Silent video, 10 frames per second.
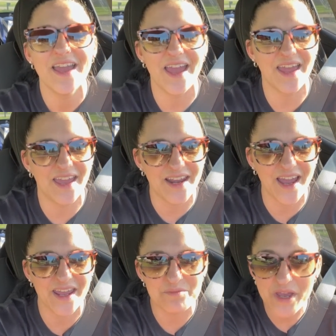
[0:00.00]
And
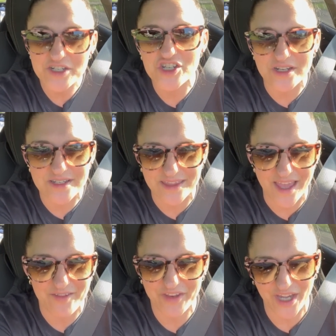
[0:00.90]
I had mentioned in
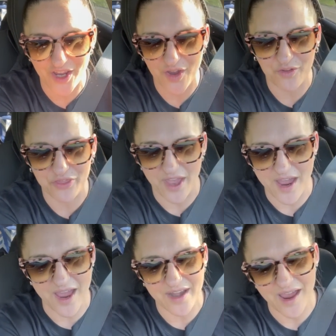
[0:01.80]
that video
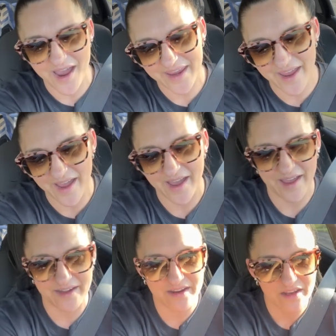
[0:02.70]
that I
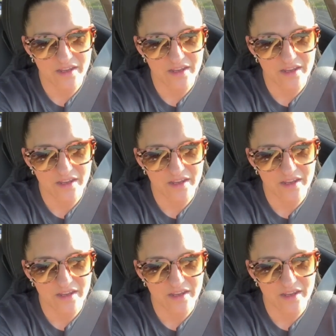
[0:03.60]
had